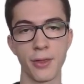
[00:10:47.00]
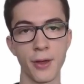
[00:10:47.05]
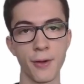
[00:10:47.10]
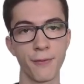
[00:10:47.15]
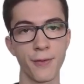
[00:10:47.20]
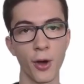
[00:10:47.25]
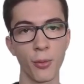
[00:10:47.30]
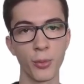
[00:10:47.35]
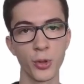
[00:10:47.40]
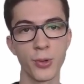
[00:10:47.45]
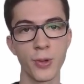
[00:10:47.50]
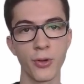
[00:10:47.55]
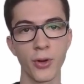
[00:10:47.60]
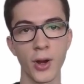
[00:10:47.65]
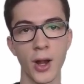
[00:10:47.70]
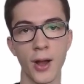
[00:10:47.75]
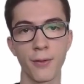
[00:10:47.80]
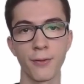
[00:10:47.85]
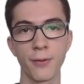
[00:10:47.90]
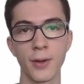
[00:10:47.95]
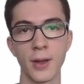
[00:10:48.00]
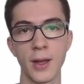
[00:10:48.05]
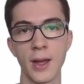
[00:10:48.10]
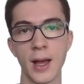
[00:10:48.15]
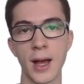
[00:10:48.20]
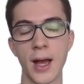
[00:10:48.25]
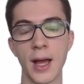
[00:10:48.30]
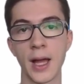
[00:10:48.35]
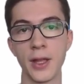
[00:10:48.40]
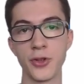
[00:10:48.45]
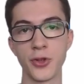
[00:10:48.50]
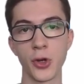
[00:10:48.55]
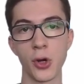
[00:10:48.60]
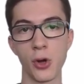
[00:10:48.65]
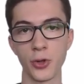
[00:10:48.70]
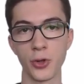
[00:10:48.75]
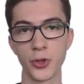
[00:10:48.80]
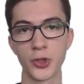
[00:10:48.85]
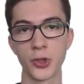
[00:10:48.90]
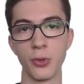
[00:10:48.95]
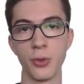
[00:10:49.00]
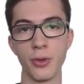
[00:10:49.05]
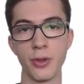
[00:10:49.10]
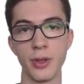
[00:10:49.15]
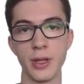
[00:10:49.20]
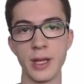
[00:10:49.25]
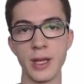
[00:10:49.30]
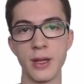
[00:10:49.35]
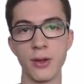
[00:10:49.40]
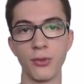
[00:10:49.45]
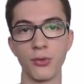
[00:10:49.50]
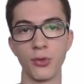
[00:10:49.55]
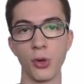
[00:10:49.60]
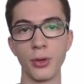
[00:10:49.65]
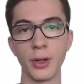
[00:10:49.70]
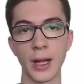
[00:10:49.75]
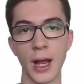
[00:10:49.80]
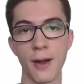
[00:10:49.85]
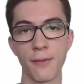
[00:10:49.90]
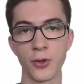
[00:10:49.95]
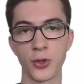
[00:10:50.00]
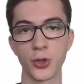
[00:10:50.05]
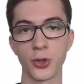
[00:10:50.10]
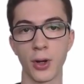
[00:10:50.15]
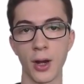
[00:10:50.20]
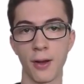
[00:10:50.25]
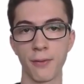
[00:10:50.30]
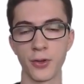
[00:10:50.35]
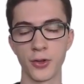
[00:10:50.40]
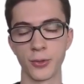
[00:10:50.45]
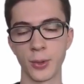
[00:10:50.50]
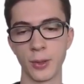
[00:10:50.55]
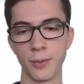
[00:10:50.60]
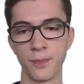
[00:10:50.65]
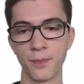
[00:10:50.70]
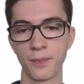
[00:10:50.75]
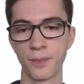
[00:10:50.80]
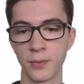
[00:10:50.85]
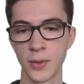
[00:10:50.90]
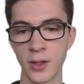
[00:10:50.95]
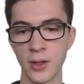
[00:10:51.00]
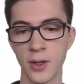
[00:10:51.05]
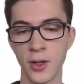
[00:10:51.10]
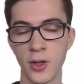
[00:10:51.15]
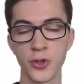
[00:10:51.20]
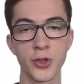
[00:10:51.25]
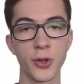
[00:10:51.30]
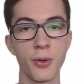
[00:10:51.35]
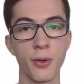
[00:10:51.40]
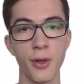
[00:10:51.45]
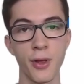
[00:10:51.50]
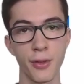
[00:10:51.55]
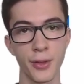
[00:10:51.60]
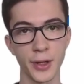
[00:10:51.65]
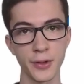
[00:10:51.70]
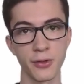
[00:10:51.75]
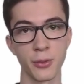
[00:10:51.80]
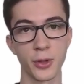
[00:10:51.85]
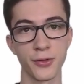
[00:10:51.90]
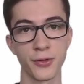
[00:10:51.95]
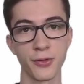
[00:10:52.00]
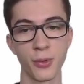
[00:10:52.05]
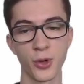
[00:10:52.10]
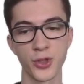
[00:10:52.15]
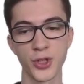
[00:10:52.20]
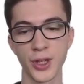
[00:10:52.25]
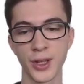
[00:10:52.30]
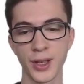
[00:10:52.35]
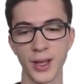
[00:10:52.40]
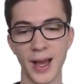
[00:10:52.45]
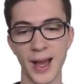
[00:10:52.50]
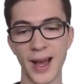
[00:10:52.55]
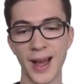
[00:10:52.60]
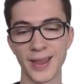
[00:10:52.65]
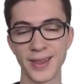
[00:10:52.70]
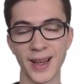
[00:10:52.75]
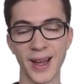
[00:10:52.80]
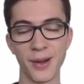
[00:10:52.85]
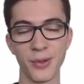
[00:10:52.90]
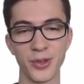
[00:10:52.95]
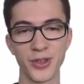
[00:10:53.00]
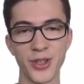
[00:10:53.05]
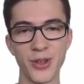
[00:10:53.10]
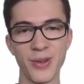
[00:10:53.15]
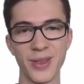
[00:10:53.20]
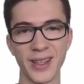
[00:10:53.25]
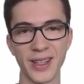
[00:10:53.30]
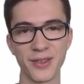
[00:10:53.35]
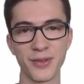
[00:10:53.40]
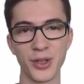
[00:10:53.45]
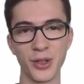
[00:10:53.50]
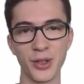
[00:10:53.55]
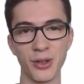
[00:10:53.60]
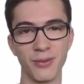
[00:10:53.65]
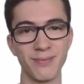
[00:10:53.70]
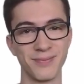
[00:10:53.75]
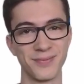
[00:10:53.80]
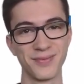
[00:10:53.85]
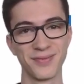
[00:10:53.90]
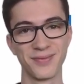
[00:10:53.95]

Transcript: the fill-between graph and also the rolling average graph as well. So thanks very much for watching, and I will see you in the next video.